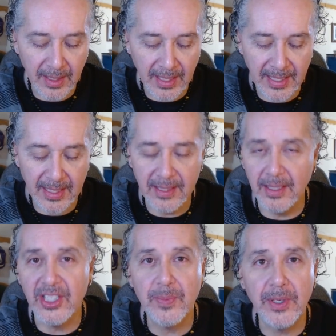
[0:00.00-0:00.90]

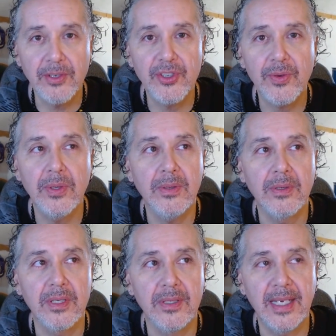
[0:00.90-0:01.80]
a spiritual,
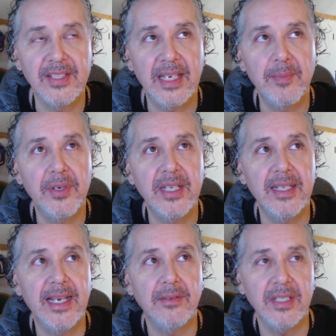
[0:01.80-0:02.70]
or as I put it
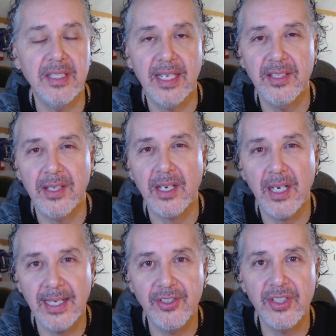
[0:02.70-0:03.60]
now these days, a
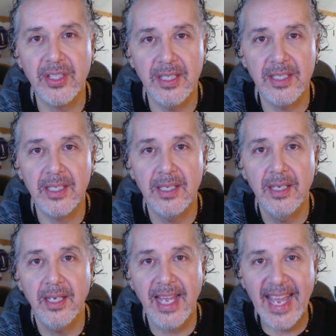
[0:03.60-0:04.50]
consciousness
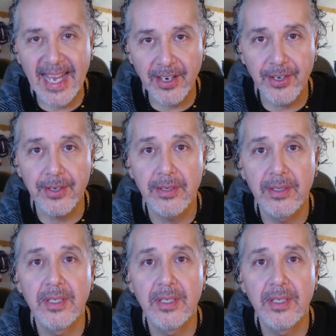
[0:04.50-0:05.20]
hacker,